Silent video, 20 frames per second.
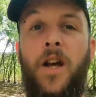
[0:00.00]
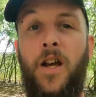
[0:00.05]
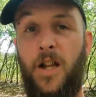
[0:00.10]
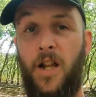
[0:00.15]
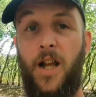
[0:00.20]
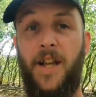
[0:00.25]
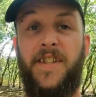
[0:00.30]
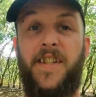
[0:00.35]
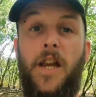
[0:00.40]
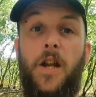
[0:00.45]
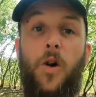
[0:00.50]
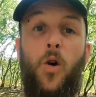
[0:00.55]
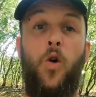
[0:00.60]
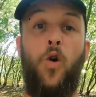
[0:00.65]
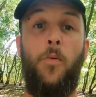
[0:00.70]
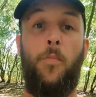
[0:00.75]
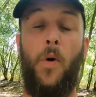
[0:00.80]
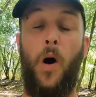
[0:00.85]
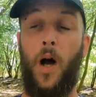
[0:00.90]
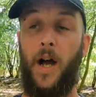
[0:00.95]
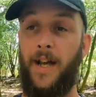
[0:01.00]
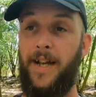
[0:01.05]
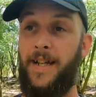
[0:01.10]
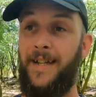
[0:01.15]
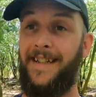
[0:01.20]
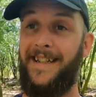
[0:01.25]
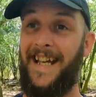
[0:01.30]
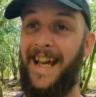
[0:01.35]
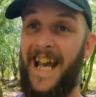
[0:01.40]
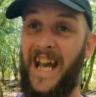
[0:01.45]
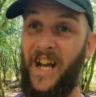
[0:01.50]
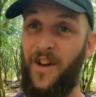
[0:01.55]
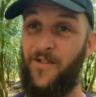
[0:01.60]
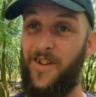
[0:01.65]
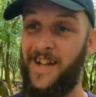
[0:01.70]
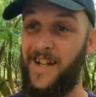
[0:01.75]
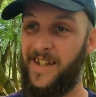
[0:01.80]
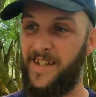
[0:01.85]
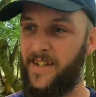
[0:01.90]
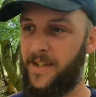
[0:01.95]
Like I said, all my gear
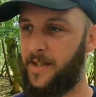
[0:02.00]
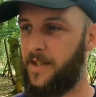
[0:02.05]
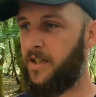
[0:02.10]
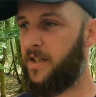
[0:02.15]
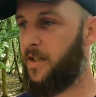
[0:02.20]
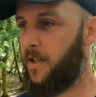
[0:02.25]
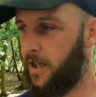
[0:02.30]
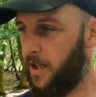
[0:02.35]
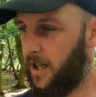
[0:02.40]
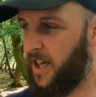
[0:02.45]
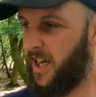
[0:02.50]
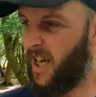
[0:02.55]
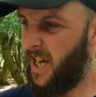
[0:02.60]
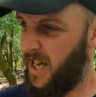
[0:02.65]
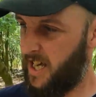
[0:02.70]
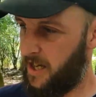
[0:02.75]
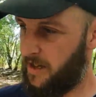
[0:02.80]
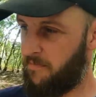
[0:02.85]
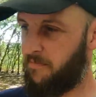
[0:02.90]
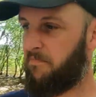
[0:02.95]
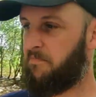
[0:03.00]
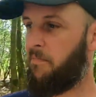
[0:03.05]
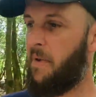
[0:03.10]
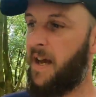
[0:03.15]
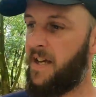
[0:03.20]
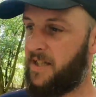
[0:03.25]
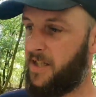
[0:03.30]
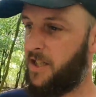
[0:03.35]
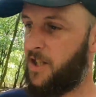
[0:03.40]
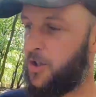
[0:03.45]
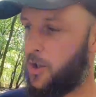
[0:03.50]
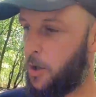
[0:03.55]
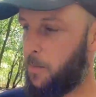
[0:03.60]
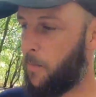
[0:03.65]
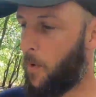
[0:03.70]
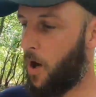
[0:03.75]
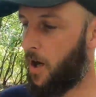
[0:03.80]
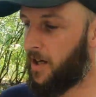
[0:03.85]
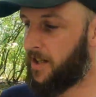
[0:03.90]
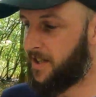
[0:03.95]
is basically
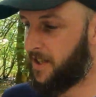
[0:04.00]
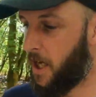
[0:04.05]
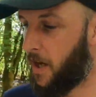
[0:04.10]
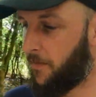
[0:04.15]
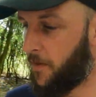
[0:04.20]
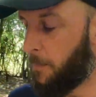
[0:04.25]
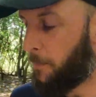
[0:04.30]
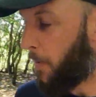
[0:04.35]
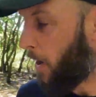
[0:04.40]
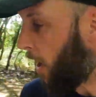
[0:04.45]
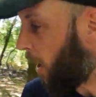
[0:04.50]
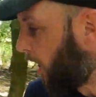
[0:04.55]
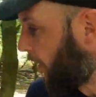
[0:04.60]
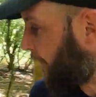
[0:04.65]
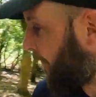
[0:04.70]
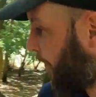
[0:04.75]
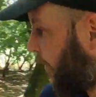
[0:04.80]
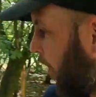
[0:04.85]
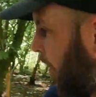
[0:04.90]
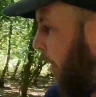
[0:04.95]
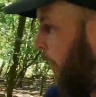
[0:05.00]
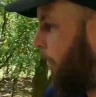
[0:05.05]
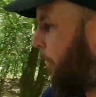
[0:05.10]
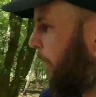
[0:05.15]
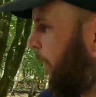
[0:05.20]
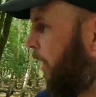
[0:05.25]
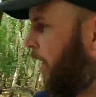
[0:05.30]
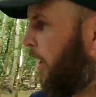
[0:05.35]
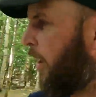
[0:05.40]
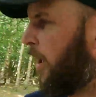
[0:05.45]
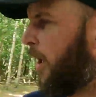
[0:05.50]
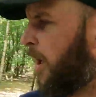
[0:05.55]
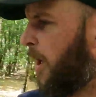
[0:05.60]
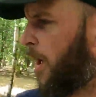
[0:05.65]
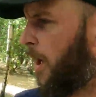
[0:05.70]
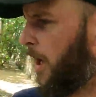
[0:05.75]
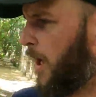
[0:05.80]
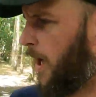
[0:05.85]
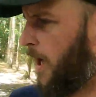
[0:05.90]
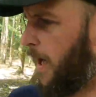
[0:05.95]
supermarket stuff, apart from
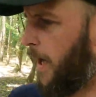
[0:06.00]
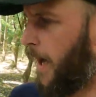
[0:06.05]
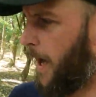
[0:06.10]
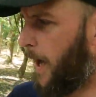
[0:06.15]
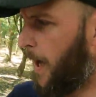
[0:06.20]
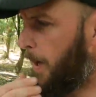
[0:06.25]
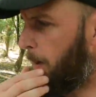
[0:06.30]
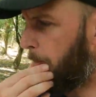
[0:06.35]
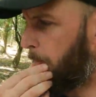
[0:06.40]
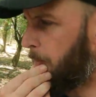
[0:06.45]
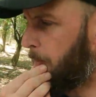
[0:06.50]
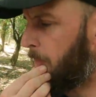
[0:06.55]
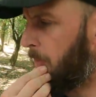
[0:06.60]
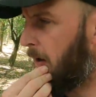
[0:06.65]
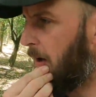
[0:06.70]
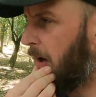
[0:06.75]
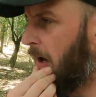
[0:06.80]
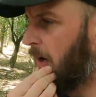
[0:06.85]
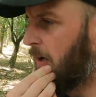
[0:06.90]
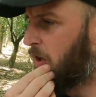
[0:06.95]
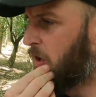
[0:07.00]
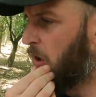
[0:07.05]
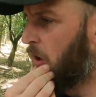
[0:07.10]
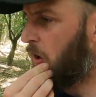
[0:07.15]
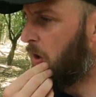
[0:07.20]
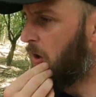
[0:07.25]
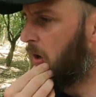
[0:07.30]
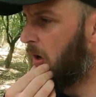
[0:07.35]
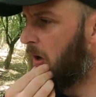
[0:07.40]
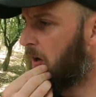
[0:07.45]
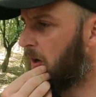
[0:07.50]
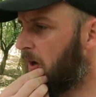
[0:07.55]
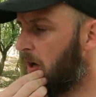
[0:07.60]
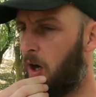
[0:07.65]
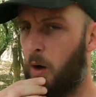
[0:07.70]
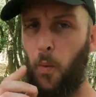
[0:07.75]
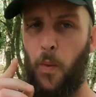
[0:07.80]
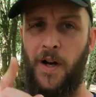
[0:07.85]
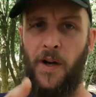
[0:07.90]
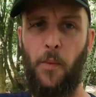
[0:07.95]
I got
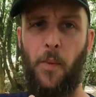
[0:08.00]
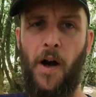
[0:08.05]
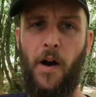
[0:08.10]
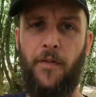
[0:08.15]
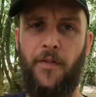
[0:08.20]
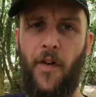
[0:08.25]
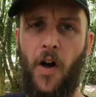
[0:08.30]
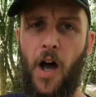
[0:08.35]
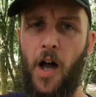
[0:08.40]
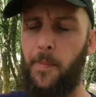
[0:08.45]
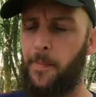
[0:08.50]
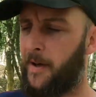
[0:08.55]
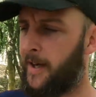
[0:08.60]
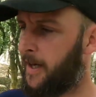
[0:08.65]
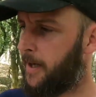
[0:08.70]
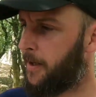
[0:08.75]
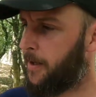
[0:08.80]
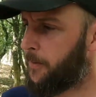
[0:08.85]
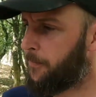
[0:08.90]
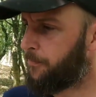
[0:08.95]
a Winterwell fire pit.